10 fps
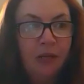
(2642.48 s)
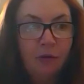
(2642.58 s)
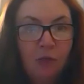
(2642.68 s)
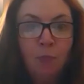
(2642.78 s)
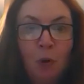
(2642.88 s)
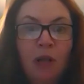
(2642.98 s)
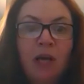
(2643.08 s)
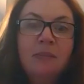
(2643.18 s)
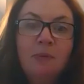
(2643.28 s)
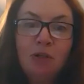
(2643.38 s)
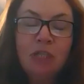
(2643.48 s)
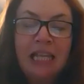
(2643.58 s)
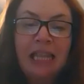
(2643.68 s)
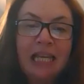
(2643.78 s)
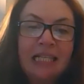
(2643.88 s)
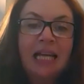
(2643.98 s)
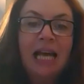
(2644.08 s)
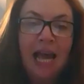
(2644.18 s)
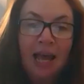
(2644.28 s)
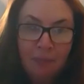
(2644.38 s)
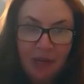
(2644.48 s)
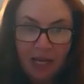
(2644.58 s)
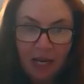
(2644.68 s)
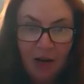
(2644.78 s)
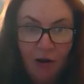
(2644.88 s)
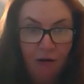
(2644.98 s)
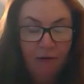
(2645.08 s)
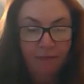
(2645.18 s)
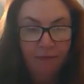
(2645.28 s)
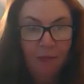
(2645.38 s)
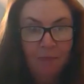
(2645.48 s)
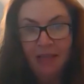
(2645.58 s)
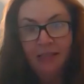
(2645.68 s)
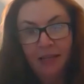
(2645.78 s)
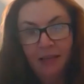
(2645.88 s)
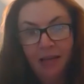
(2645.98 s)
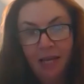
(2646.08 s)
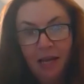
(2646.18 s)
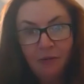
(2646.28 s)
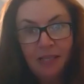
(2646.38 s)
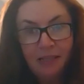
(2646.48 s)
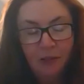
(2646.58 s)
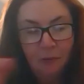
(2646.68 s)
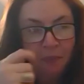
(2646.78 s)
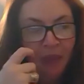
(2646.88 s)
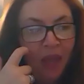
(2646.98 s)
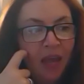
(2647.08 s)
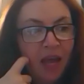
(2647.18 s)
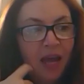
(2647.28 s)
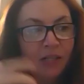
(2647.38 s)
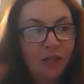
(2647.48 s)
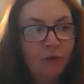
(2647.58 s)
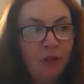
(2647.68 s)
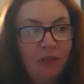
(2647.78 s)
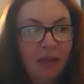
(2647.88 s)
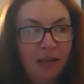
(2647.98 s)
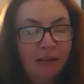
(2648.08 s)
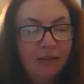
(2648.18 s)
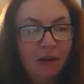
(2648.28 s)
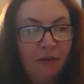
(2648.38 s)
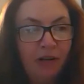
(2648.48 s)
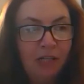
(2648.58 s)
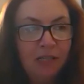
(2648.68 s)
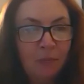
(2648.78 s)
spotlight some interesting things that are happening in our amazing ecosystem. And two things that are actually